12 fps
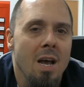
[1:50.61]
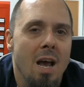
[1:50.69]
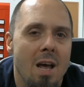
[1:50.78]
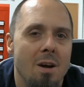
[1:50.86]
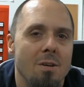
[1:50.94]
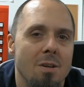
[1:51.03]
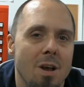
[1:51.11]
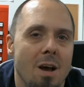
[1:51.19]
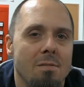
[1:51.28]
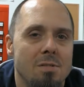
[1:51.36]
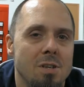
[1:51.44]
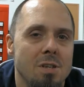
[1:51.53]
entered the
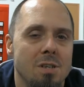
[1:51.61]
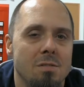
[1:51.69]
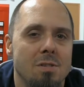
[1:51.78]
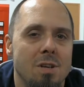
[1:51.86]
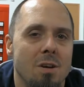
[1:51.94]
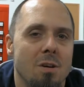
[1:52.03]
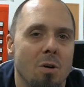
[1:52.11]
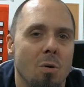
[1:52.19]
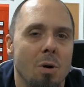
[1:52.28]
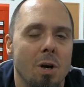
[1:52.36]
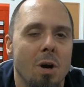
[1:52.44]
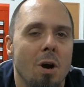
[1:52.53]
offices of Senator
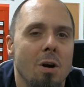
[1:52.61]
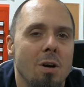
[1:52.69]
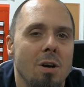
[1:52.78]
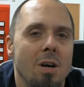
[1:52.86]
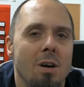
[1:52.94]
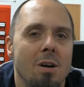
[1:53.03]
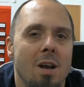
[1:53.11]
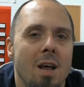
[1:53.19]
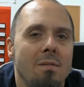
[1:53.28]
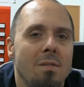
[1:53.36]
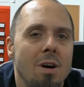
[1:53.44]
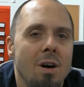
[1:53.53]
Cory Gardner here in
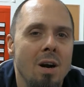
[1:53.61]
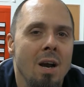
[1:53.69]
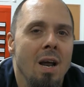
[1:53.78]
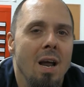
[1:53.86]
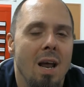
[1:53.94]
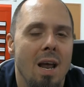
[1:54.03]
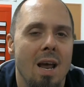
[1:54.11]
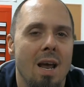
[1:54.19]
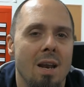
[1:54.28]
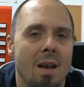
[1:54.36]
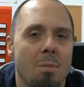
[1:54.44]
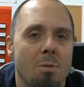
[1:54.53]
Denver
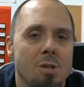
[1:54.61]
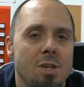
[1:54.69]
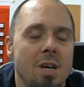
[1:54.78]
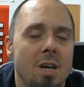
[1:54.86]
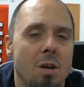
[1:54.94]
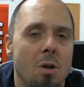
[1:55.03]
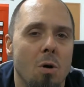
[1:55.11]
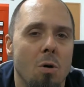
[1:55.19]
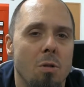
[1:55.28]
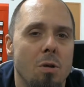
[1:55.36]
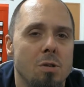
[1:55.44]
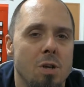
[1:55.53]
and uh, proceeded to
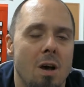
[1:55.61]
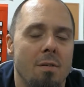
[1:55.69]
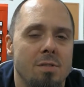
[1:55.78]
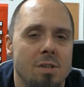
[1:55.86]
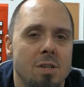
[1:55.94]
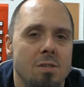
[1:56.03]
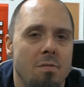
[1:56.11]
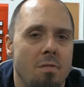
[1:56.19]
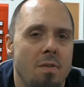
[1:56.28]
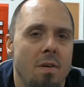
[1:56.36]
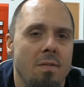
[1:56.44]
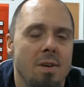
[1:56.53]
hold those offices for
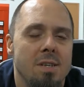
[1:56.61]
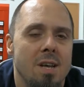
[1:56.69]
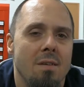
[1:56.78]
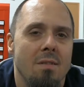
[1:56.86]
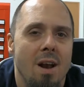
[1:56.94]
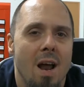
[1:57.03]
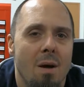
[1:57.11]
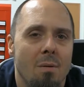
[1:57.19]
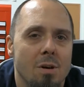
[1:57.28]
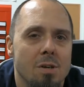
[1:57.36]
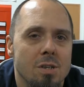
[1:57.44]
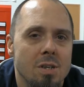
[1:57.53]
57
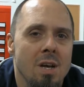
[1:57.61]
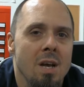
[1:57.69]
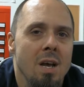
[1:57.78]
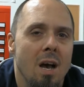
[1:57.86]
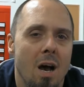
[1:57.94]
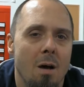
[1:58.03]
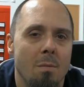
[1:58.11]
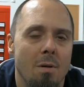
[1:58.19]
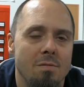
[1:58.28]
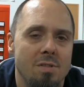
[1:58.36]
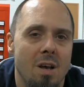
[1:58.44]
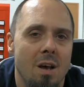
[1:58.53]
hours um,
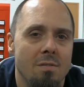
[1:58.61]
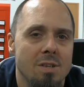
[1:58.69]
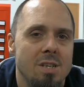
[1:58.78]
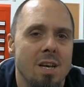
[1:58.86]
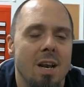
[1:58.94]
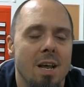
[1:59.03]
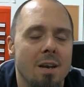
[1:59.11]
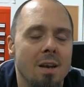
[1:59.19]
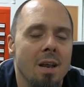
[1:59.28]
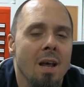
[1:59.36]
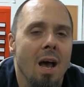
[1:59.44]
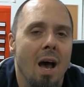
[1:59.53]
of, of, a sit-in.
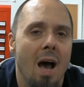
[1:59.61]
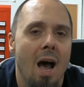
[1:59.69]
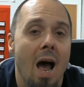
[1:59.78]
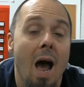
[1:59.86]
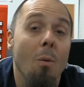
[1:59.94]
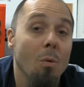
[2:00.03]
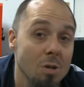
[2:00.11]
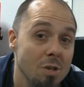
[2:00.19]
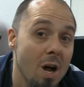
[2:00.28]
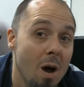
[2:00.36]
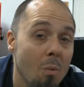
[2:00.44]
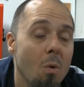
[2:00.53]
Uh, I was
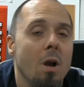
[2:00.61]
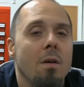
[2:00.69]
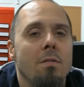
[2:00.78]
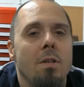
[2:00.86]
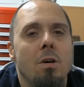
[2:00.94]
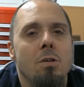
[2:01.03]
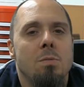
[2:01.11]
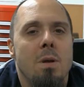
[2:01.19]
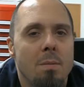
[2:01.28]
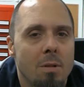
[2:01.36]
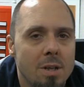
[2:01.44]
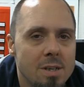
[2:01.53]
not one of those
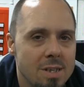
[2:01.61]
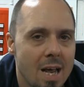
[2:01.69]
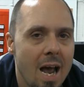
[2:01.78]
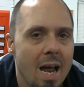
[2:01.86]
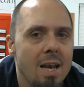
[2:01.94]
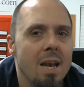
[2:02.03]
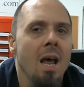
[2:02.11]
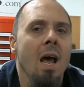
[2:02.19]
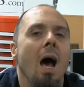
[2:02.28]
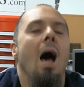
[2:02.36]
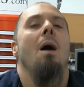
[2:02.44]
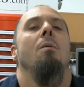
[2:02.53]
people inside. I